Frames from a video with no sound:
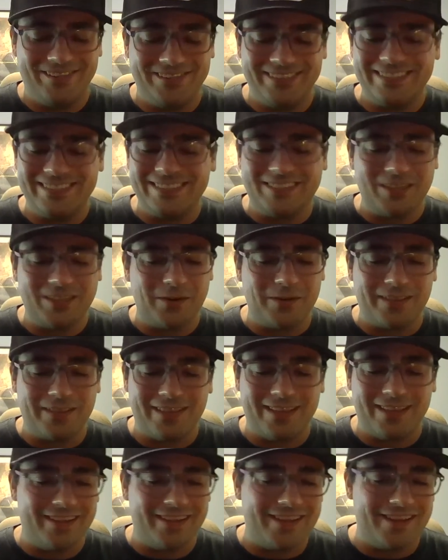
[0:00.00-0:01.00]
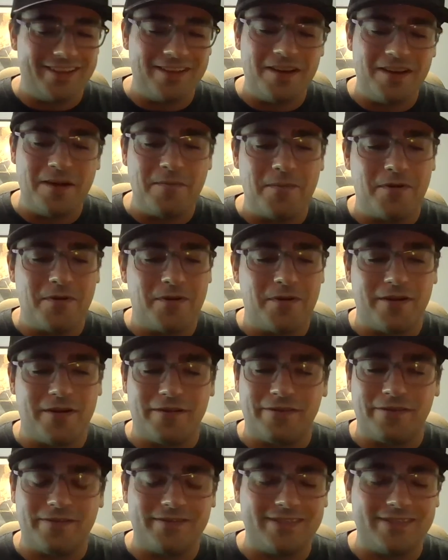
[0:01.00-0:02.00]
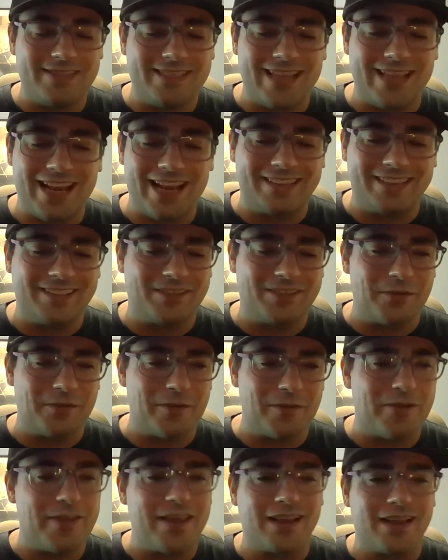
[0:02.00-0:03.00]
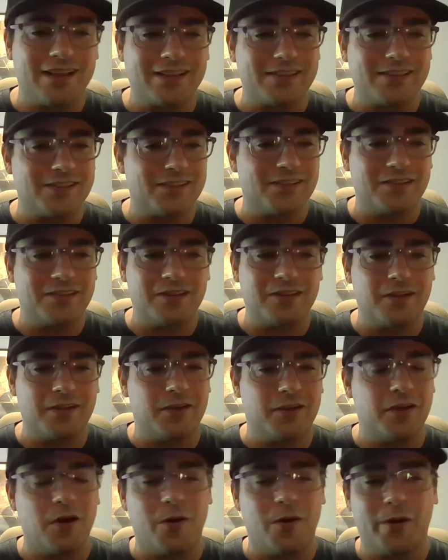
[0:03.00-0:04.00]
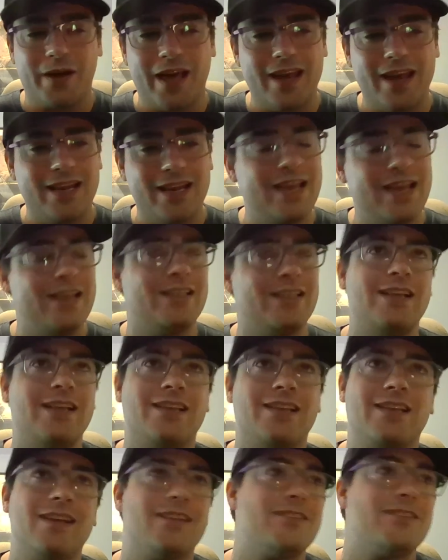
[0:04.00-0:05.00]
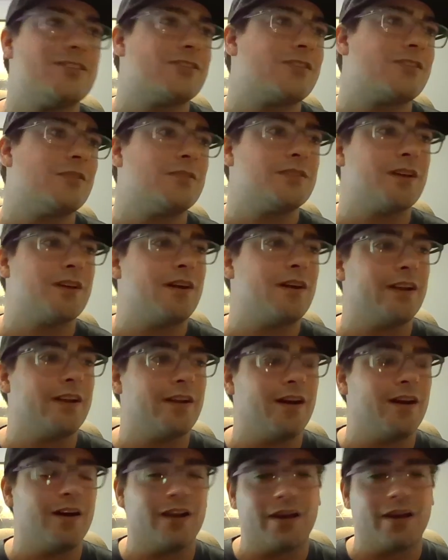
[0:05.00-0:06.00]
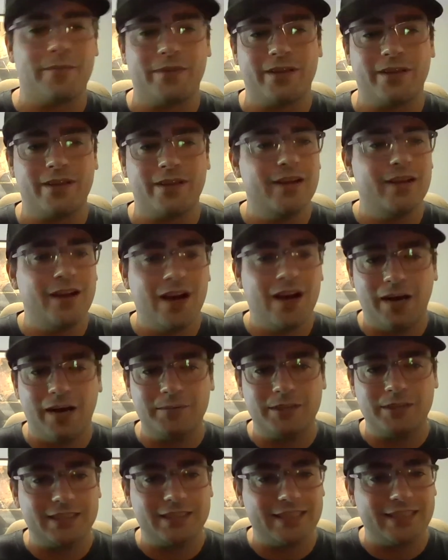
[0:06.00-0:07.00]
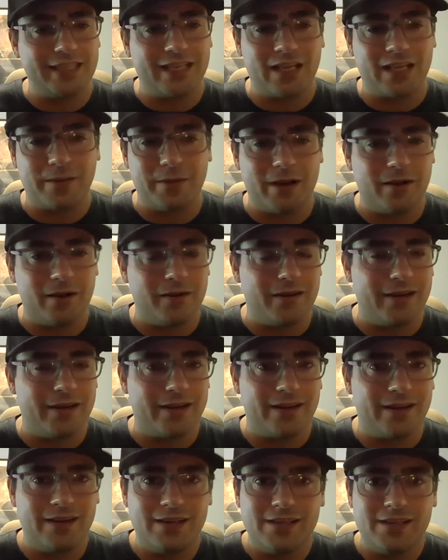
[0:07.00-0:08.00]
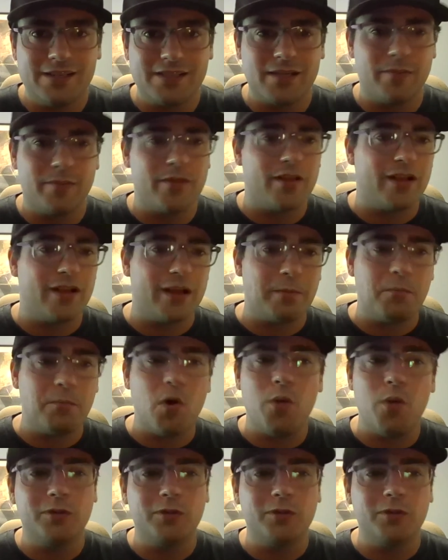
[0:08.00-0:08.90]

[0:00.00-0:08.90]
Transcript: so the number of technical things going, and it just goes on and on. I mean, I'm just thinking about like some of the like mobile